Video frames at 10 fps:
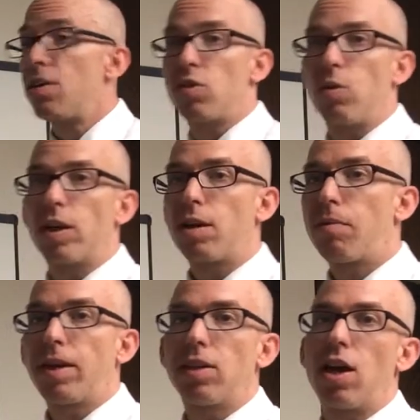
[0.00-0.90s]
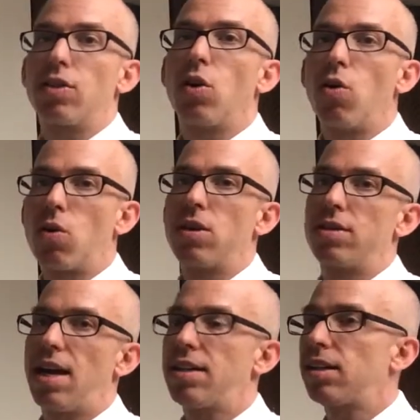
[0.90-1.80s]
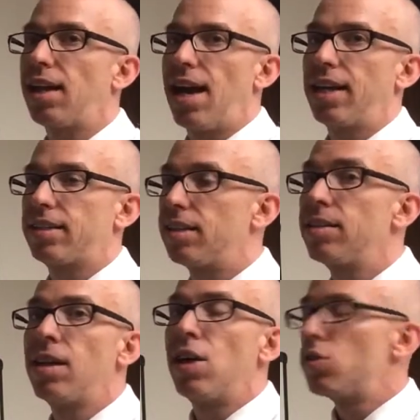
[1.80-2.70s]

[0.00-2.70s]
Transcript: So we're going to be along the horizontal axis